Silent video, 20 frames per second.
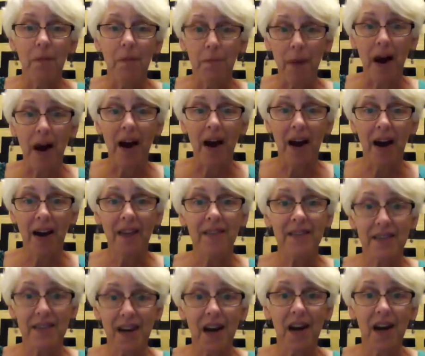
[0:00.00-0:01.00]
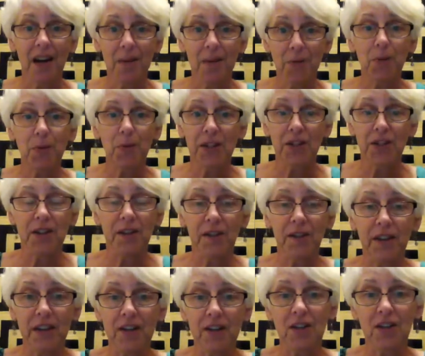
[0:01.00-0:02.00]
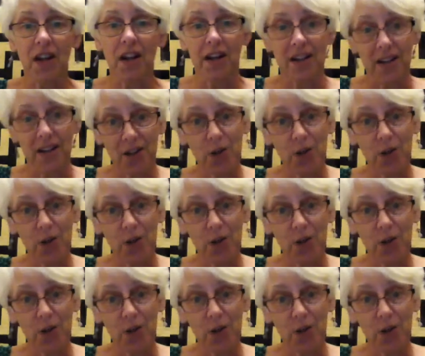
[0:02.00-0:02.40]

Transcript: by the time you reach the finish line.